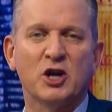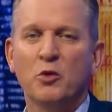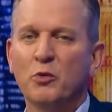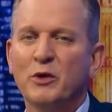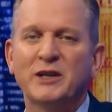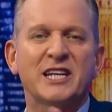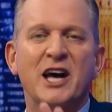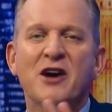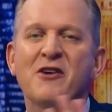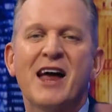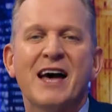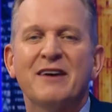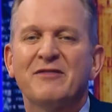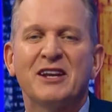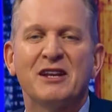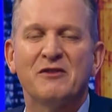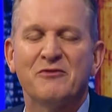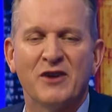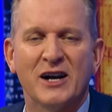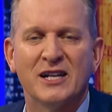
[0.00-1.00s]
We don't have
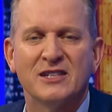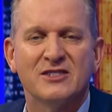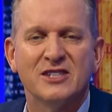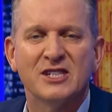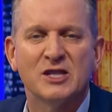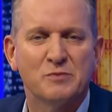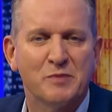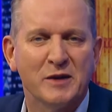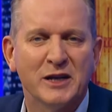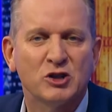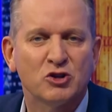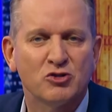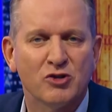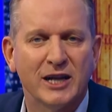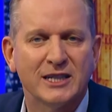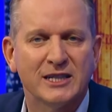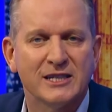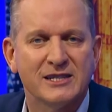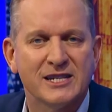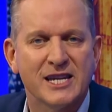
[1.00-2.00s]
any fancy
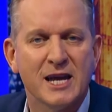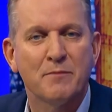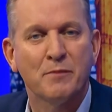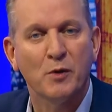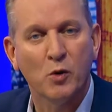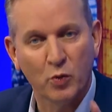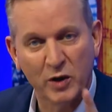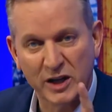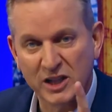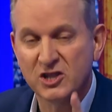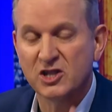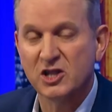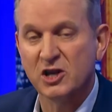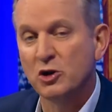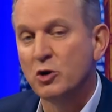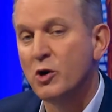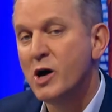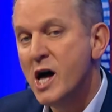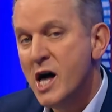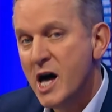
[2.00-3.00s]
speechwriters here, but we
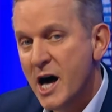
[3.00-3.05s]
do,